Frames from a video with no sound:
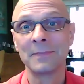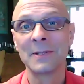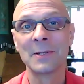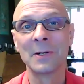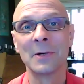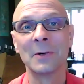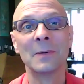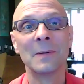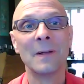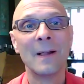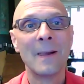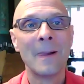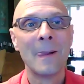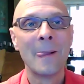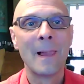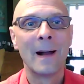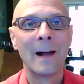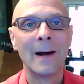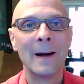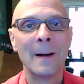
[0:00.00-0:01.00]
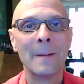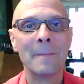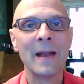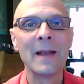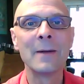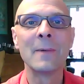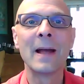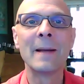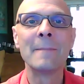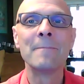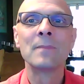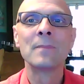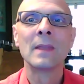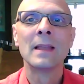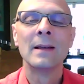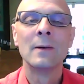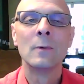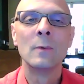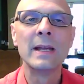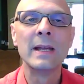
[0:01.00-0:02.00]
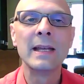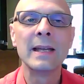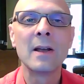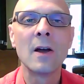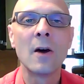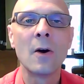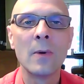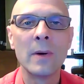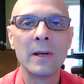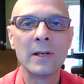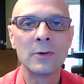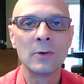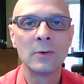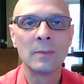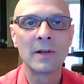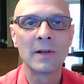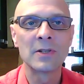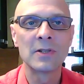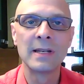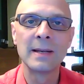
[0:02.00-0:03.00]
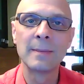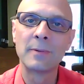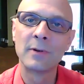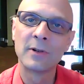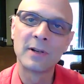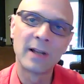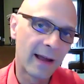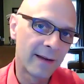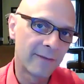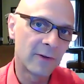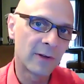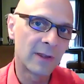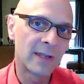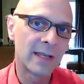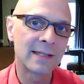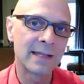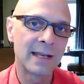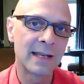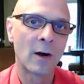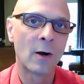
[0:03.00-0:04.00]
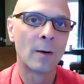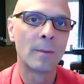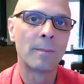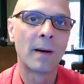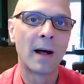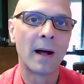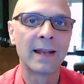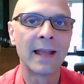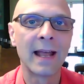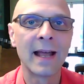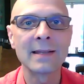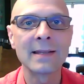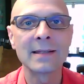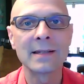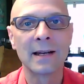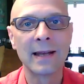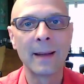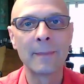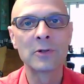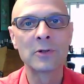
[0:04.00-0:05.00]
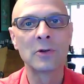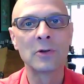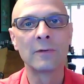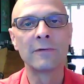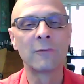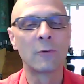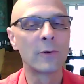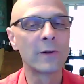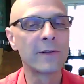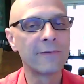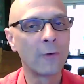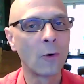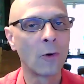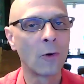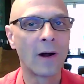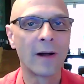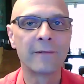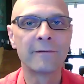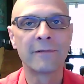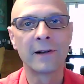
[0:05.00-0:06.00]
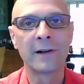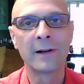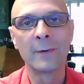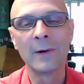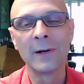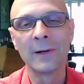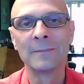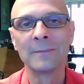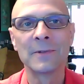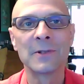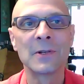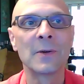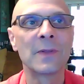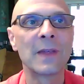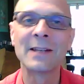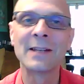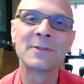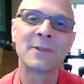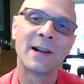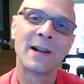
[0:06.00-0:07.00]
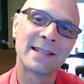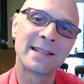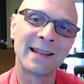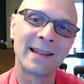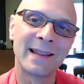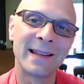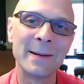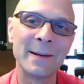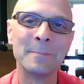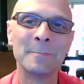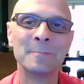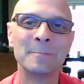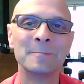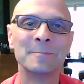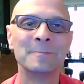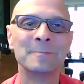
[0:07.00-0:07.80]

So, anyway, we go into a much deeper dive with this in our podcast on episode 44 on free will. So, thanks for asking, Liam.